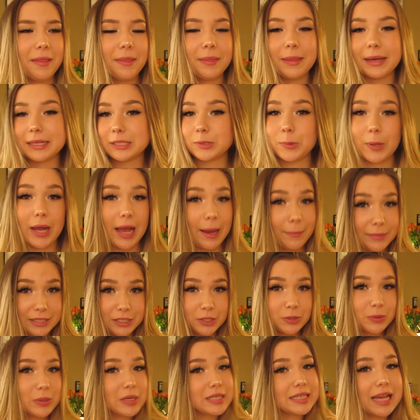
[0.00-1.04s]
That's what I'm gonna
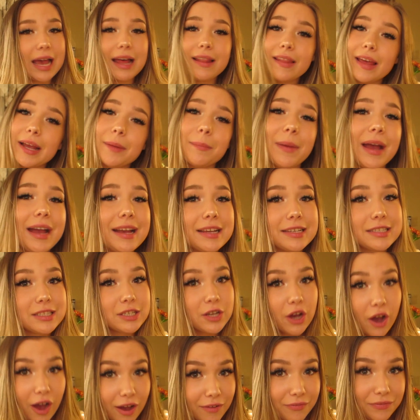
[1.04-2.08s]
do because I like my iced
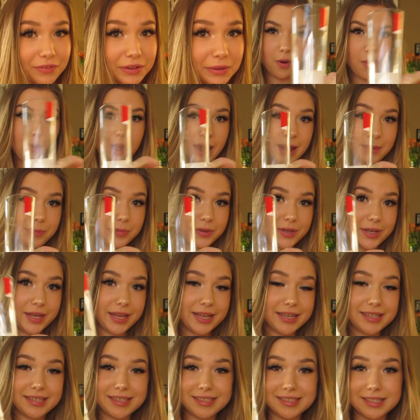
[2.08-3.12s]
coffee. So I
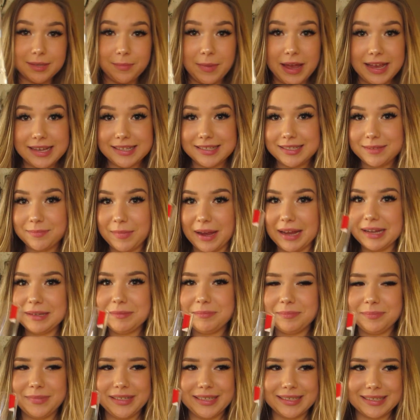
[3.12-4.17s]
put some ice in mine
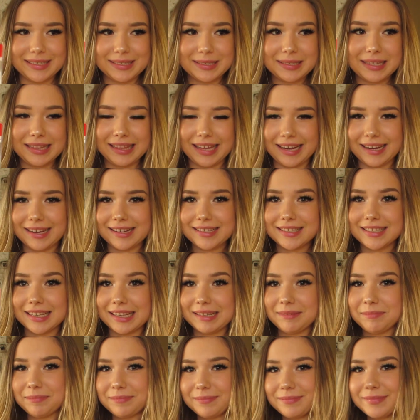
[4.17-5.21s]
because, like I
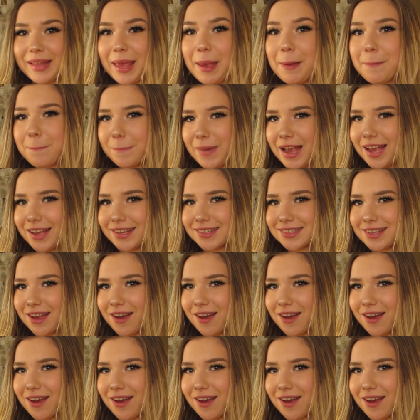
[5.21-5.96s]
said, my iced